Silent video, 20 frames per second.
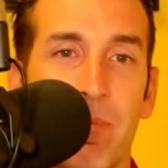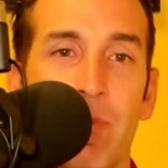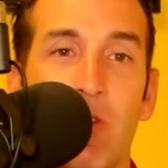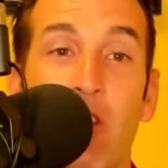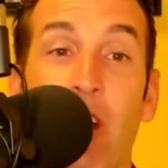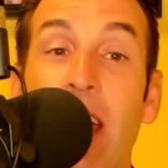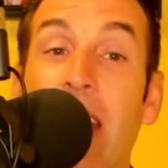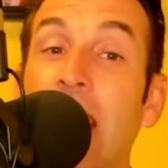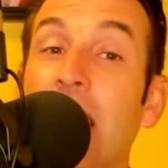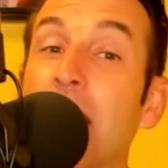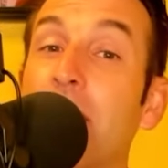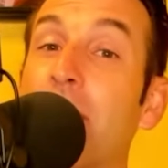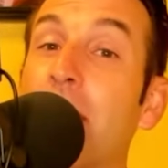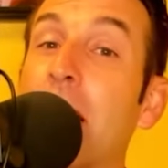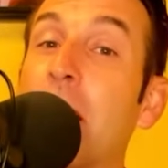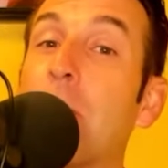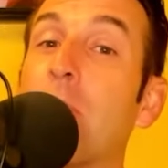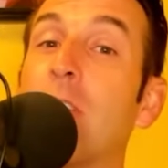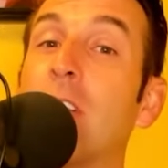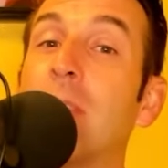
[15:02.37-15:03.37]
Try getting
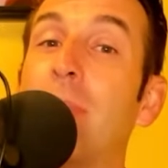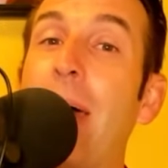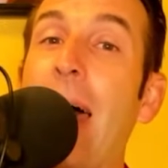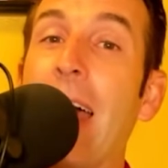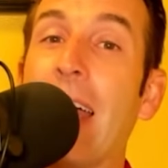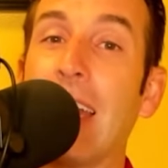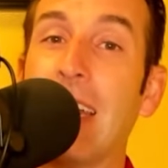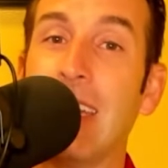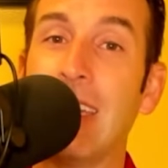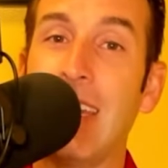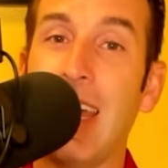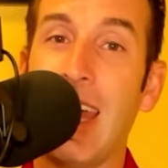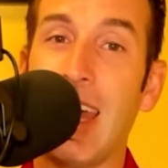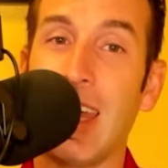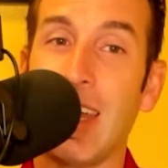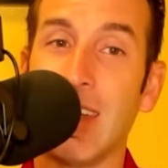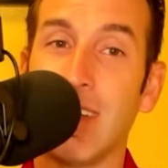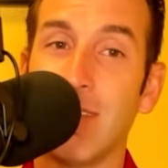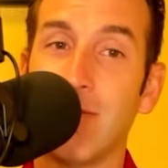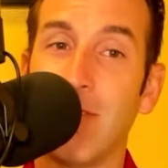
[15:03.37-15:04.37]
fingerprints back in a
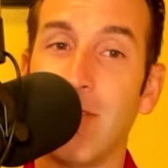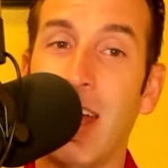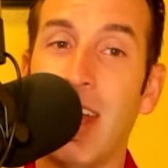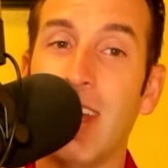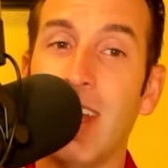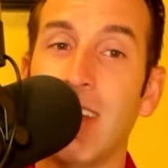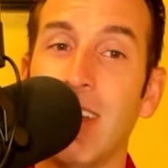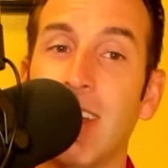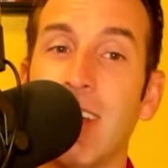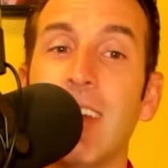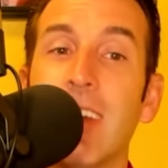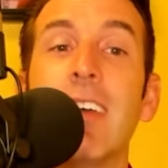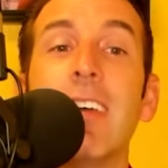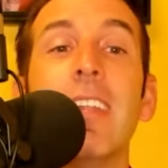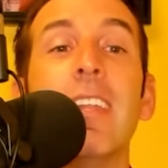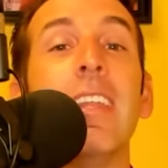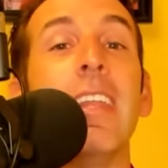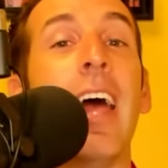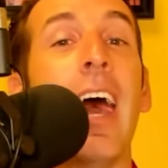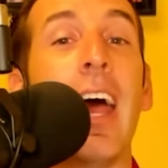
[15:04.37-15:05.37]
day, right?
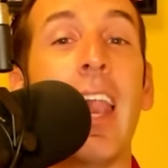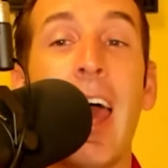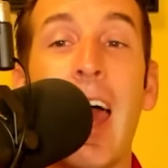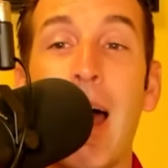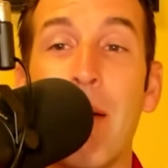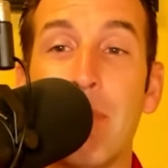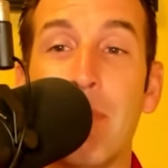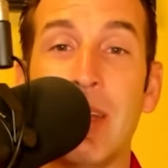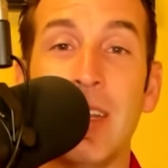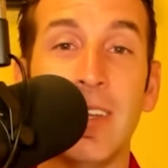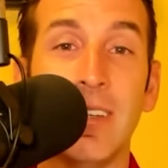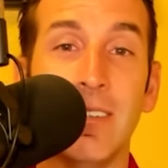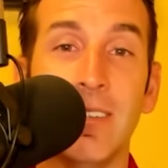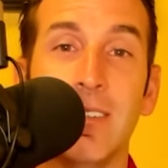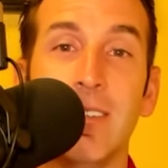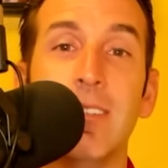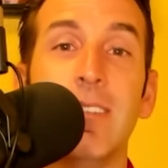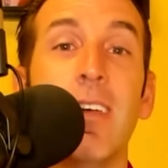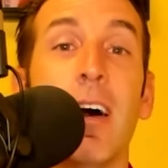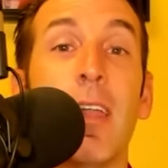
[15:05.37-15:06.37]
Not happening.
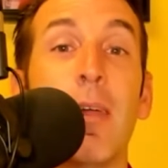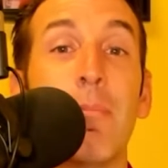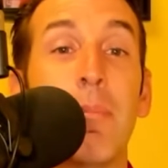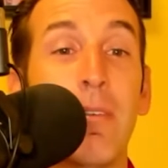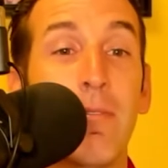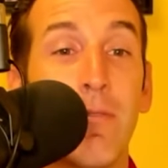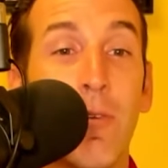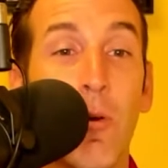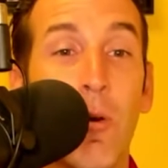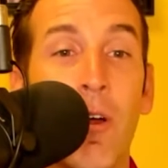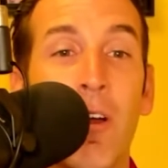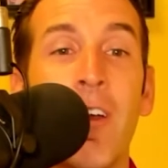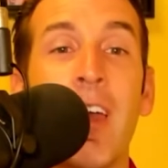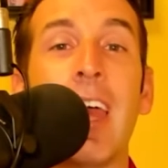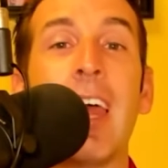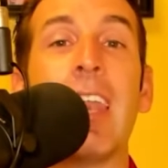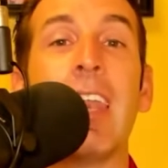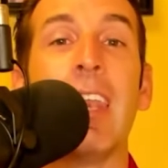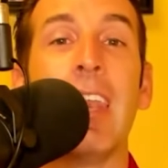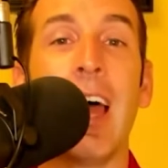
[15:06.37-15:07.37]
Done it before,
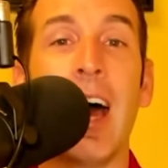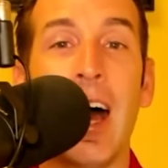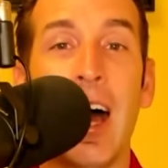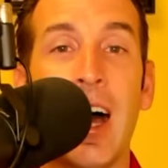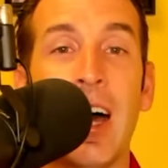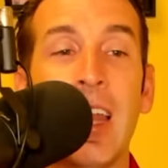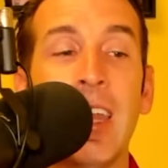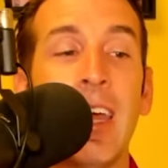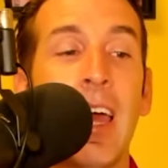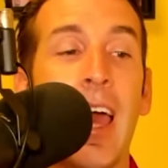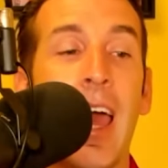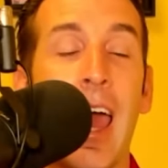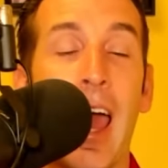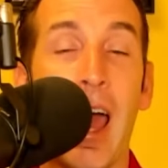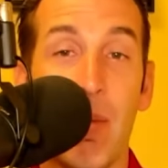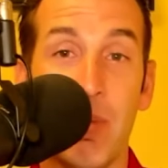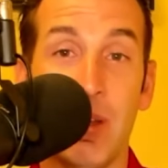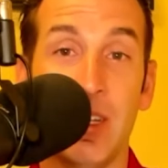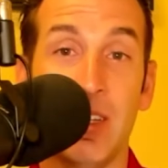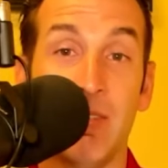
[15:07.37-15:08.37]
not
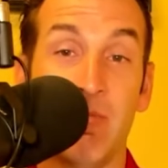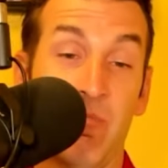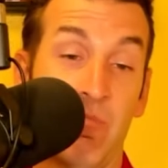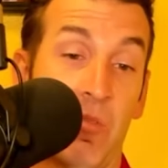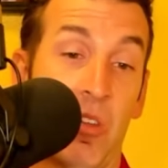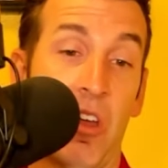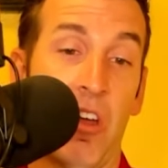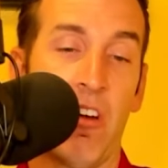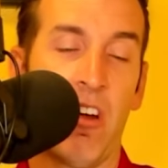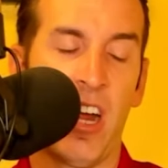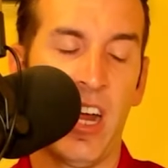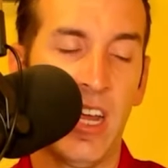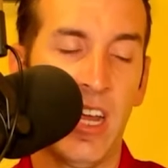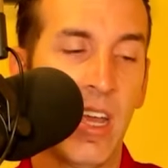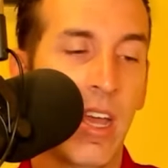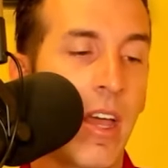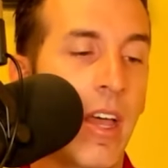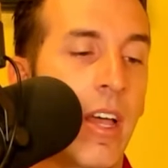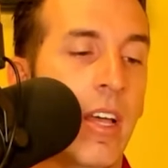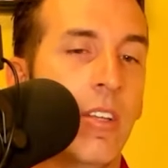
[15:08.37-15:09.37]
happening. All right.
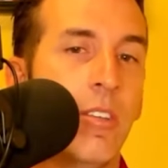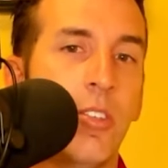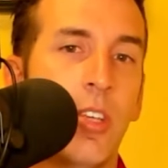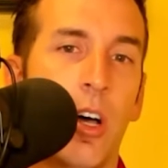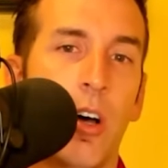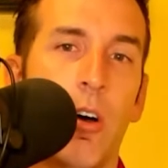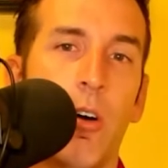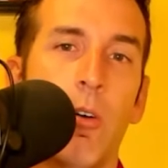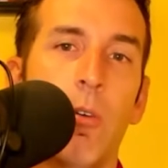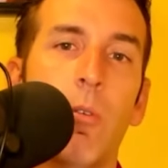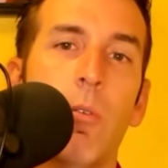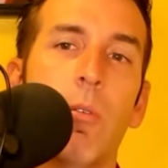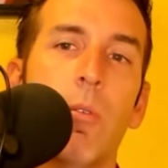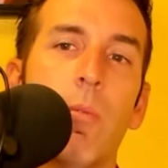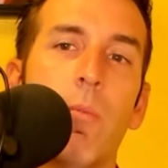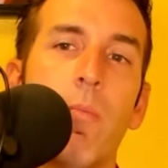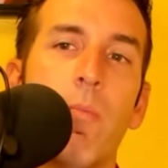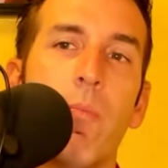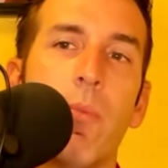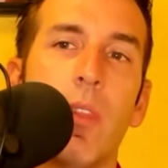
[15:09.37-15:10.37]
So,
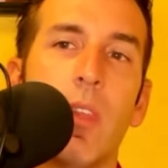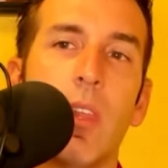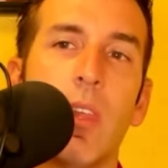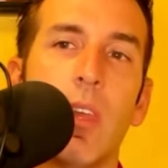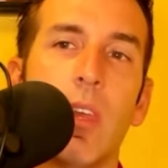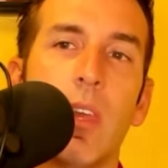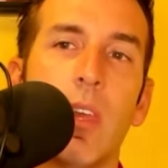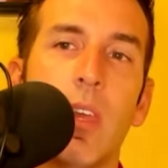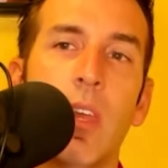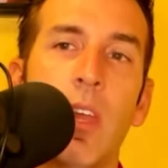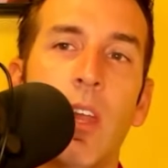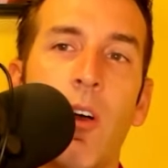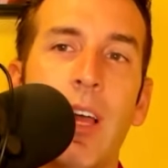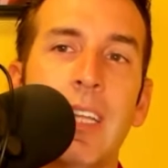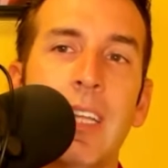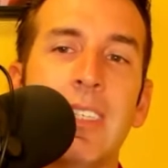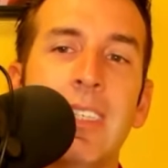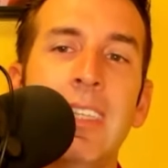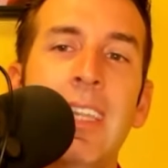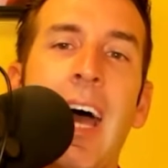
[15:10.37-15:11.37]

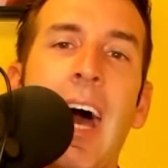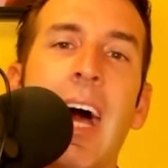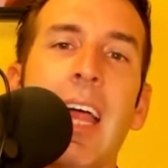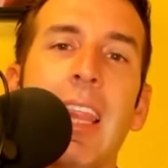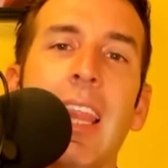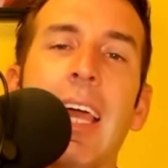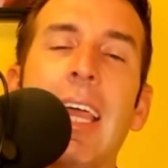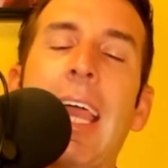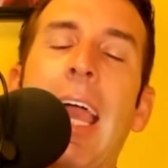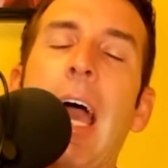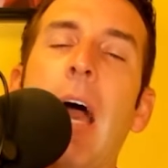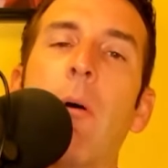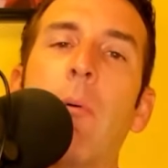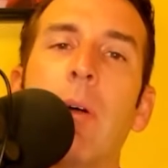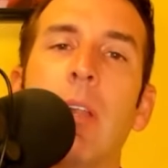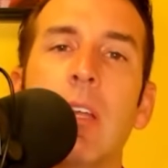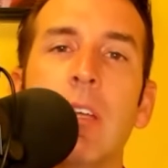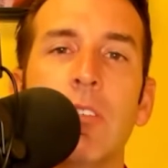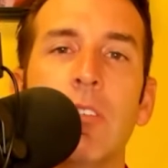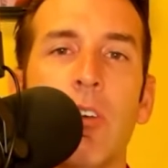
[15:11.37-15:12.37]
it's not like
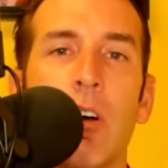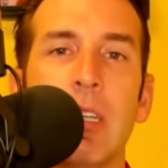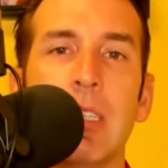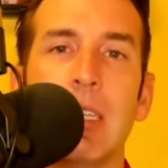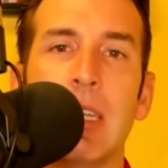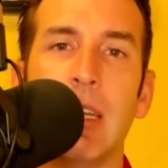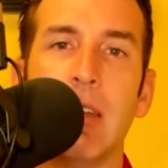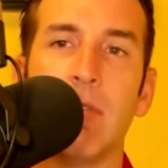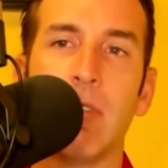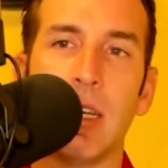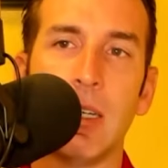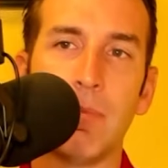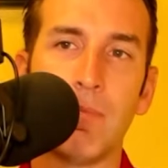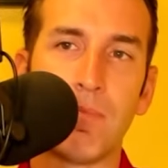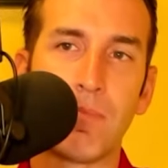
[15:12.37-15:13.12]
how it is on TV.